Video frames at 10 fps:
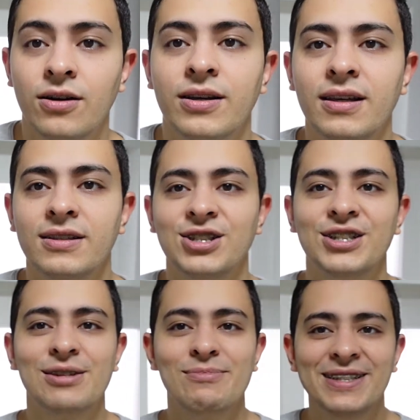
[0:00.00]
Okay,
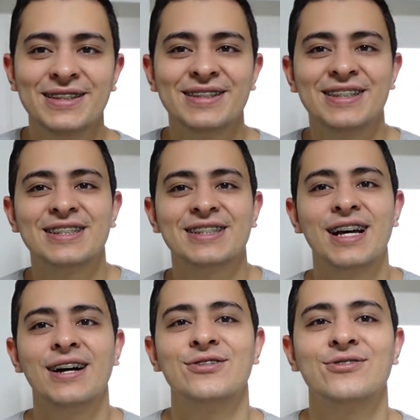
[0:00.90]
gentlemen, this is
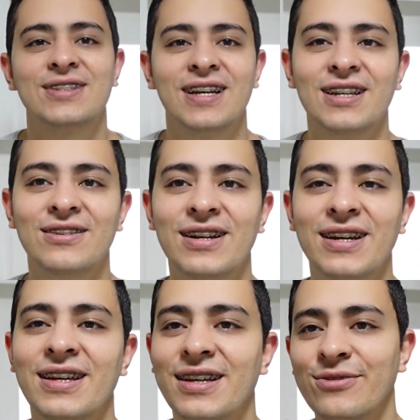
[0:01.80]
how you style your
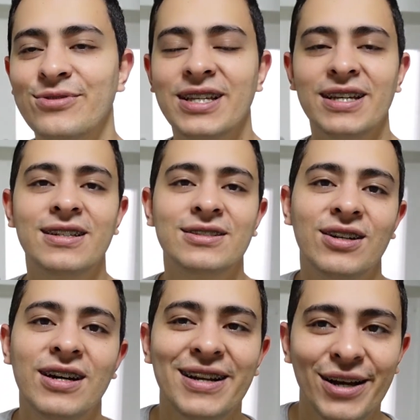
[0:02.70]
hair with a hair dryer